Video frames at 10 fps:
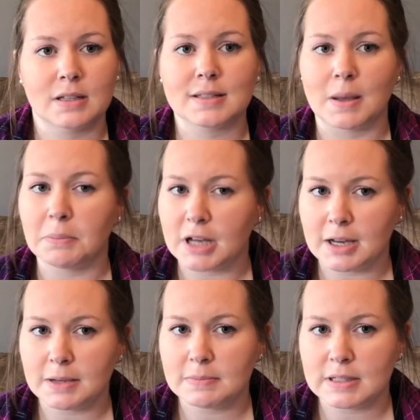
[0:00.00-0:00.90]

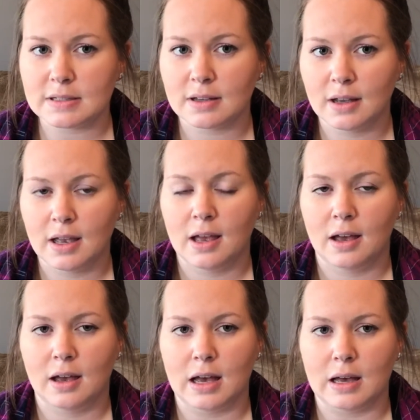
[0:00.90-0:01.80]
Sometimes.
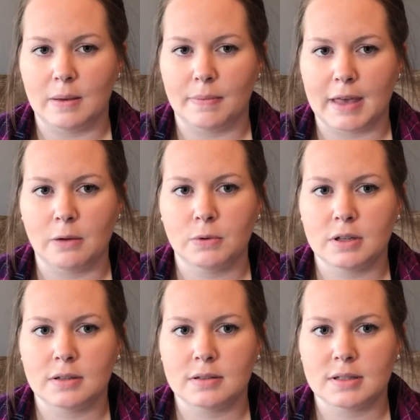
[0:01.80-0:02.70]
That
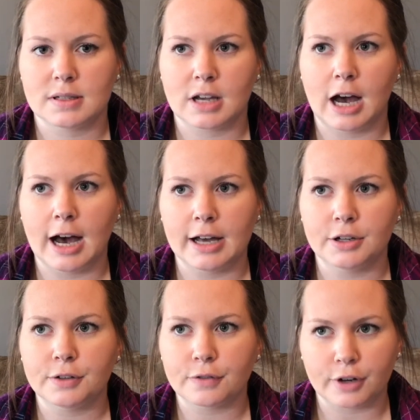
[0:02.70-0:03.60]
one's
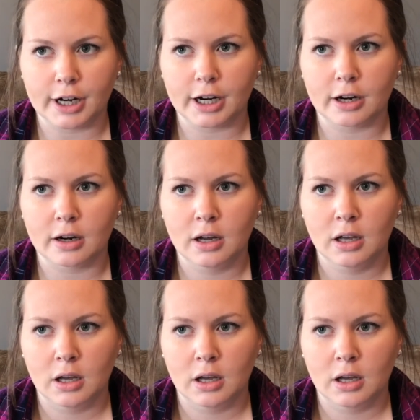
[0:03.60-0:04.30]
kind of rare.